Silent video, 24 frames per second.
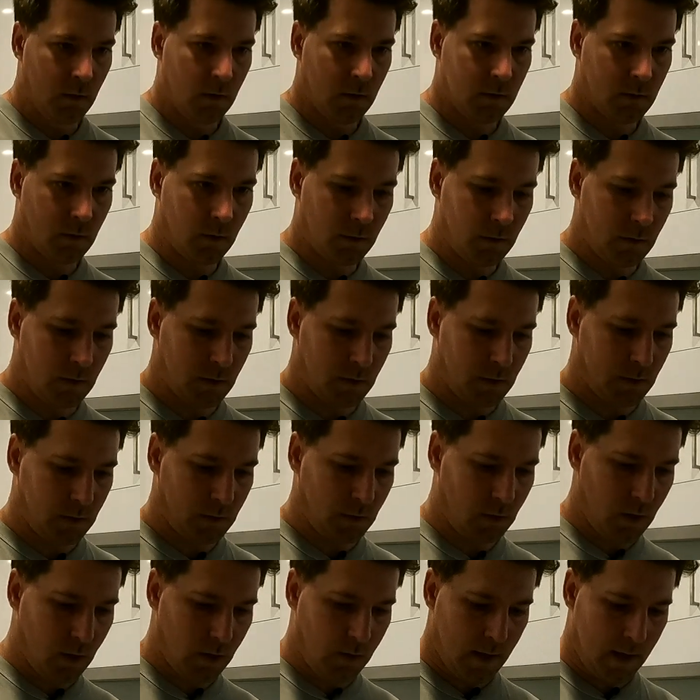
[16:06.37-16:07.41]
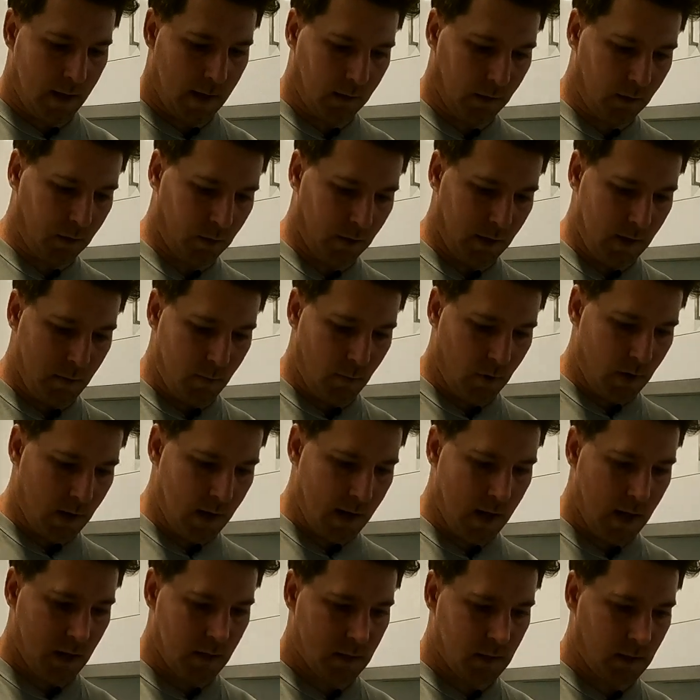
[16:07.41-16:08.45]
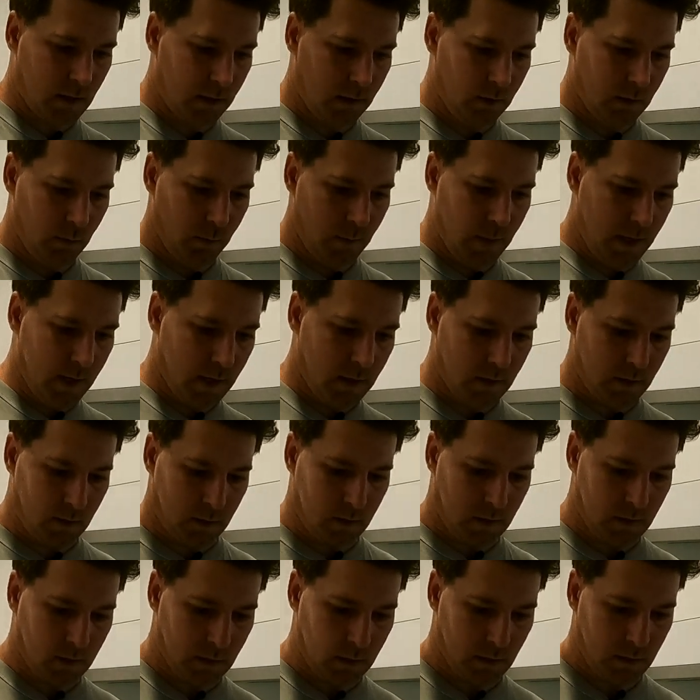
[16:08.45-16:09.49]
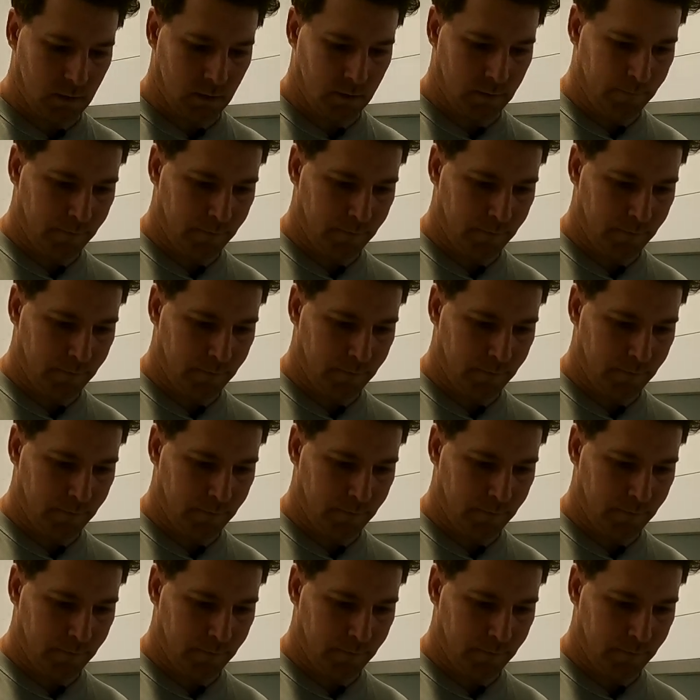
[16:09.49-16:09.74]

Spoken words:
So stir that cream around a little bit.